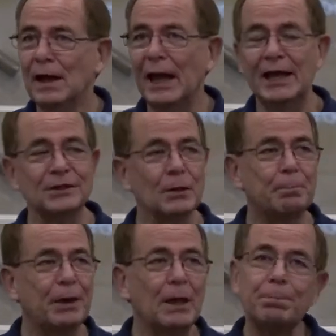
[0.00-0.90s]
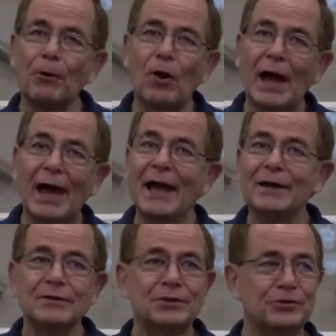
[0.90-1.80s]
And the people
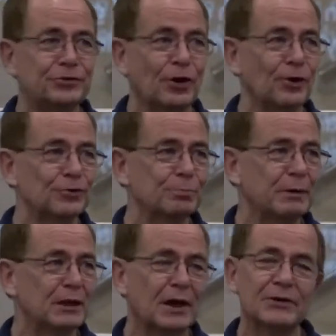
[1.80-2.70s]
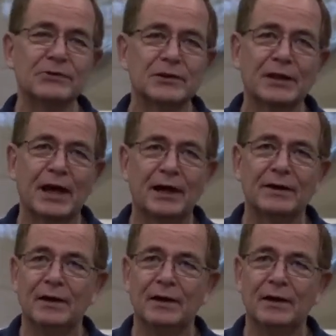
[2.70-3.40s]
hated the church because of that.